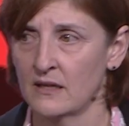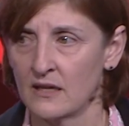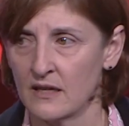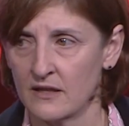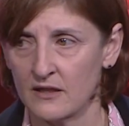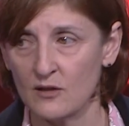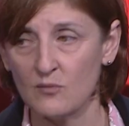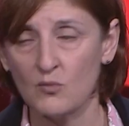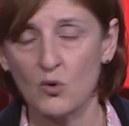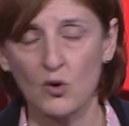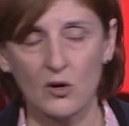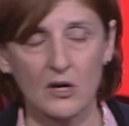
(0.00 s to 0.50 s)

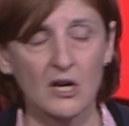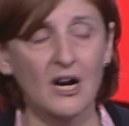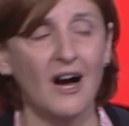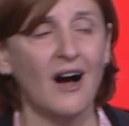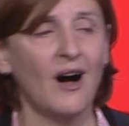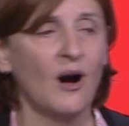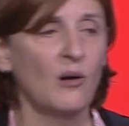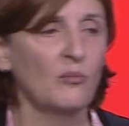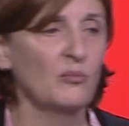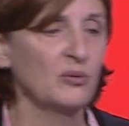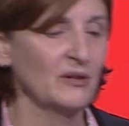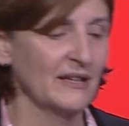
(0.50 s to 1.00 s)
the more
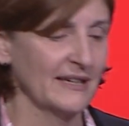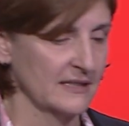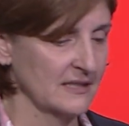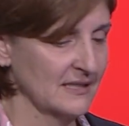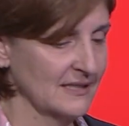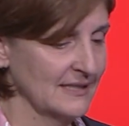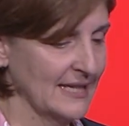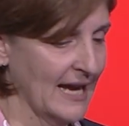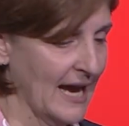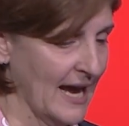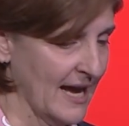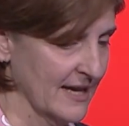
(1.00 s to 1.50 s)
complex
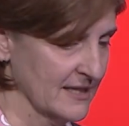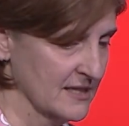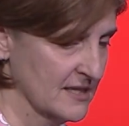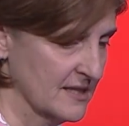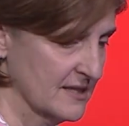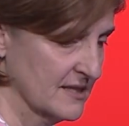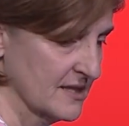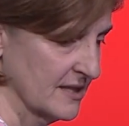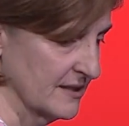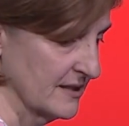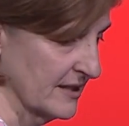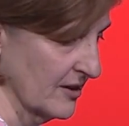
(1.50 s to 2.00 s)

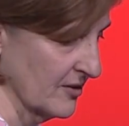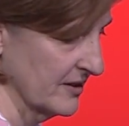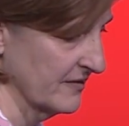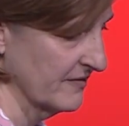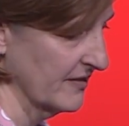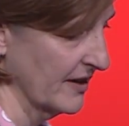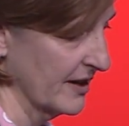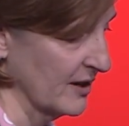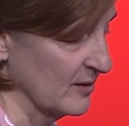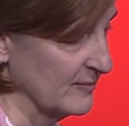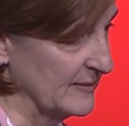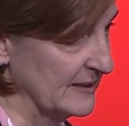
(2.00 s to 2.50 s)
tasks in their
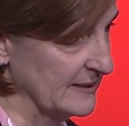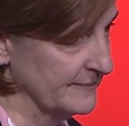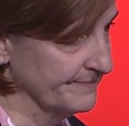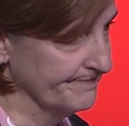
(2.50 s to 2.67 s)
environment.